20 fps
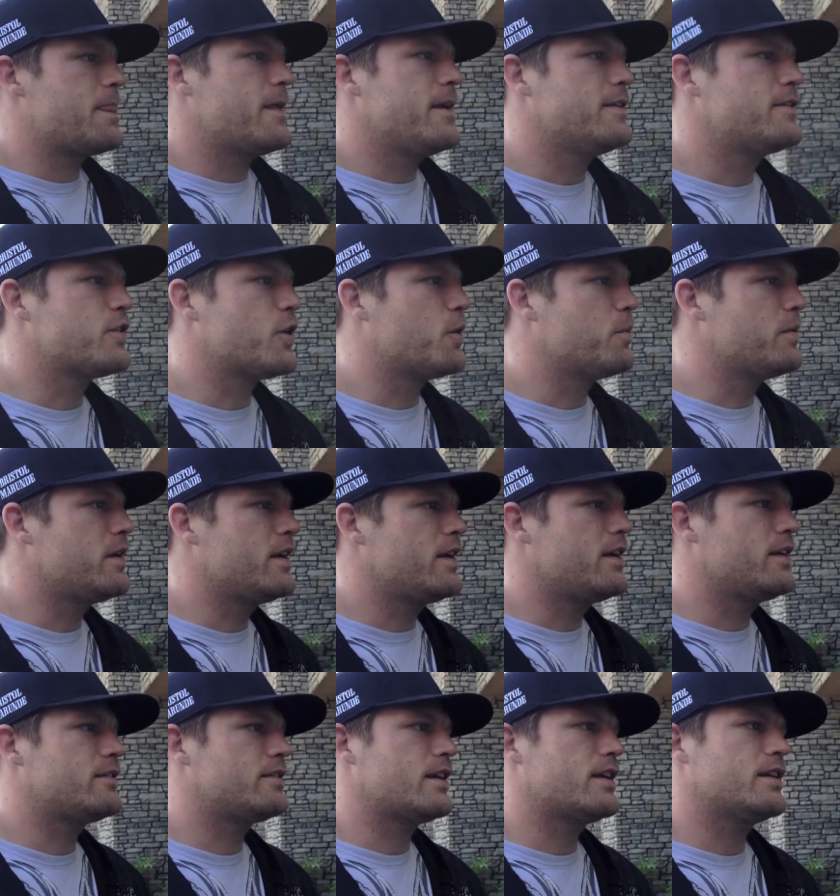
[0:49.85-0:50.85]
he told me,
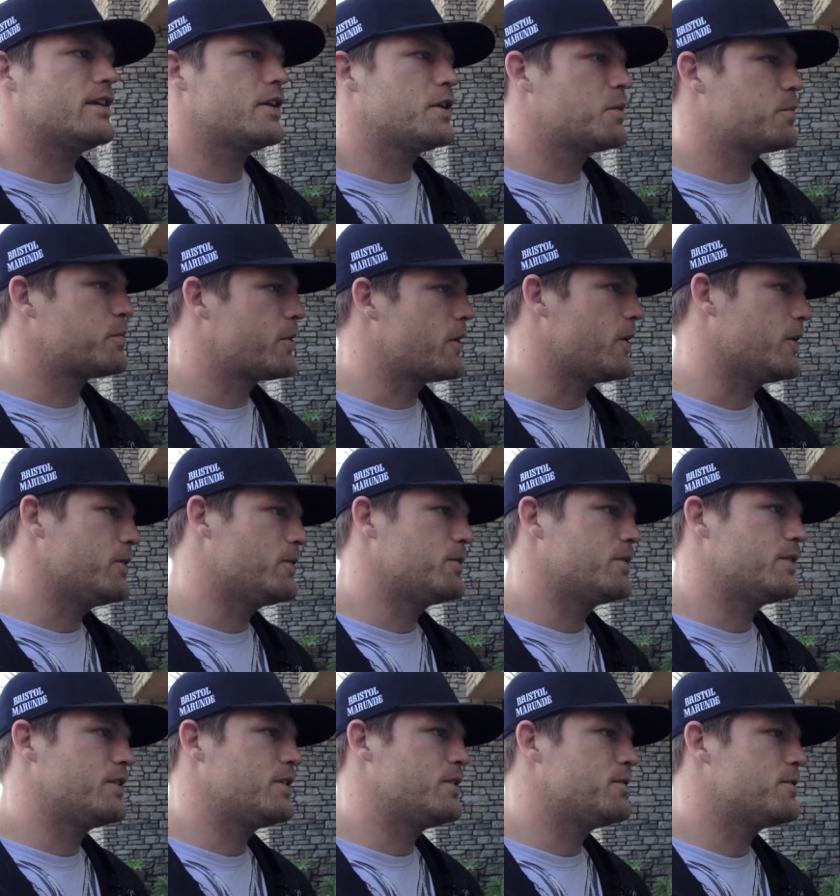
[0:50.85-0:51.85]
he said, "Little bro,
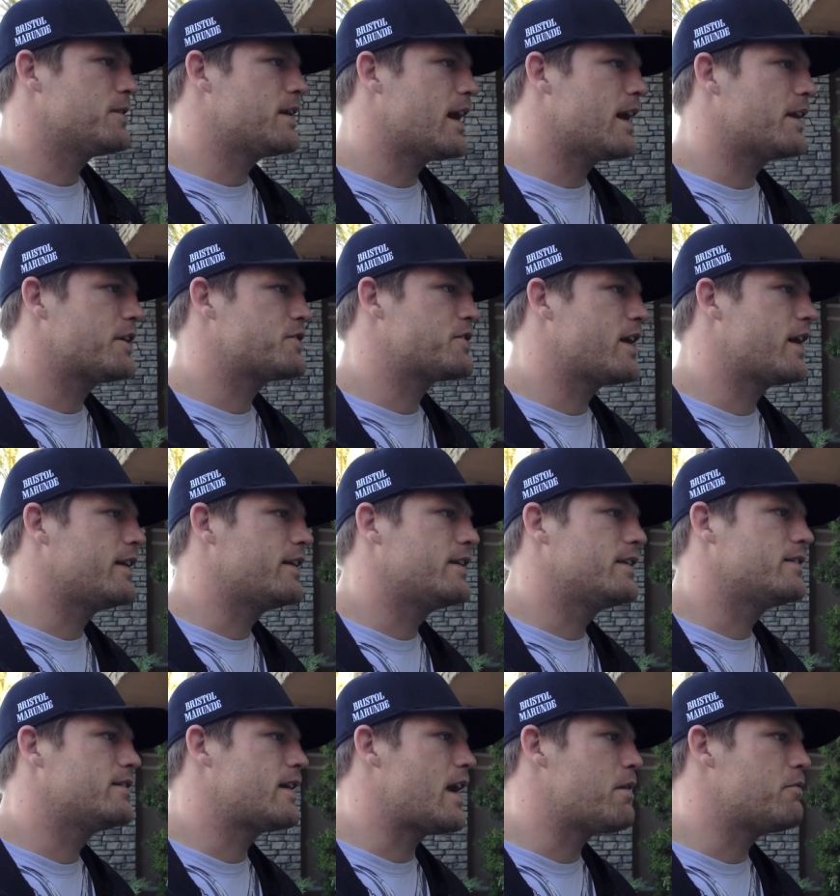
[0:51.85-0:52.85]
you've got to try
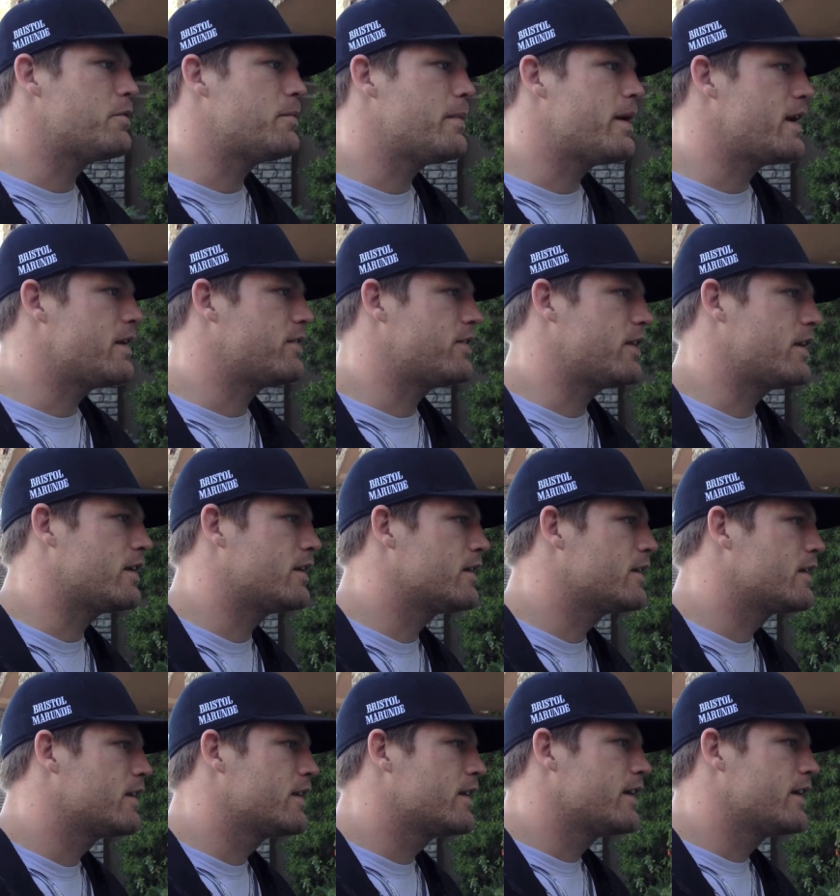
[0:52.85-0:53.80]
this MMA thing.